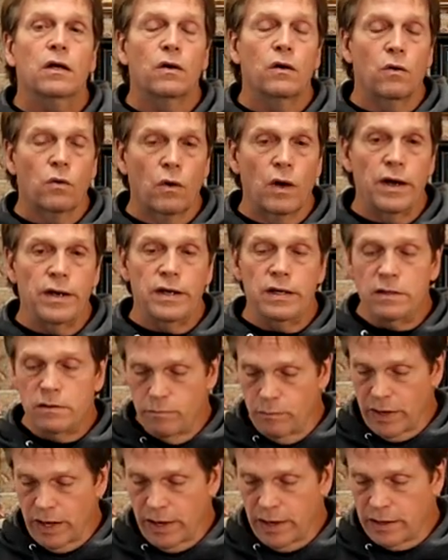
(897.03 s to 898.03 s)

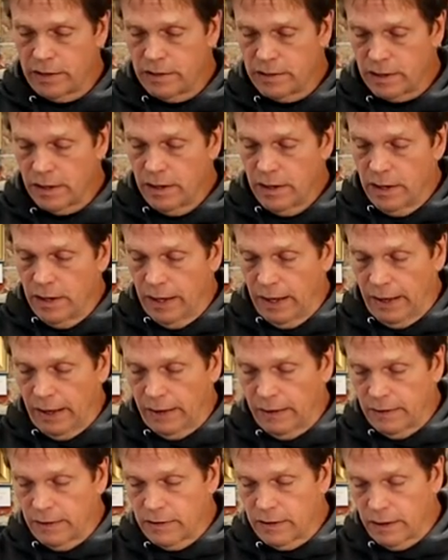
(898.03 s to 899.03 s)
grade paint
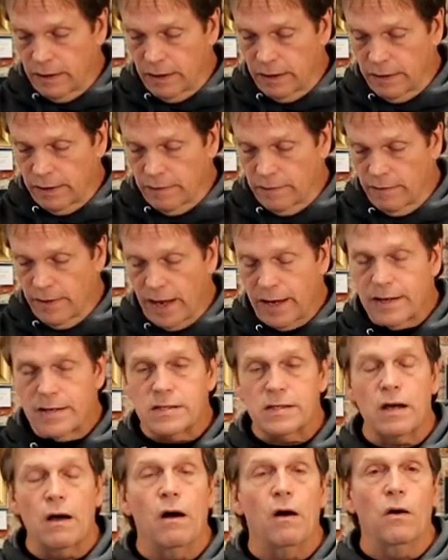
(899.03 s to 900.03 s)
and uh, that
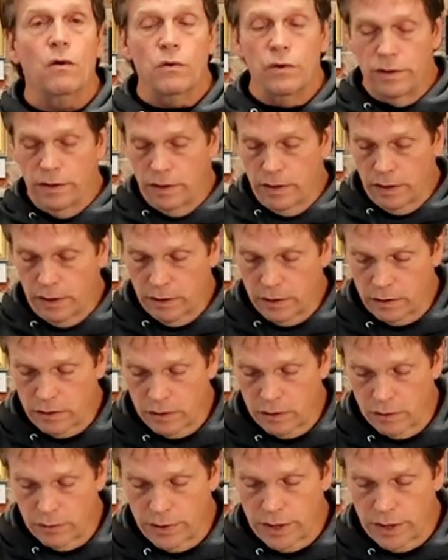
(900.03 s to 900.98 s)
is called. Uh, you'll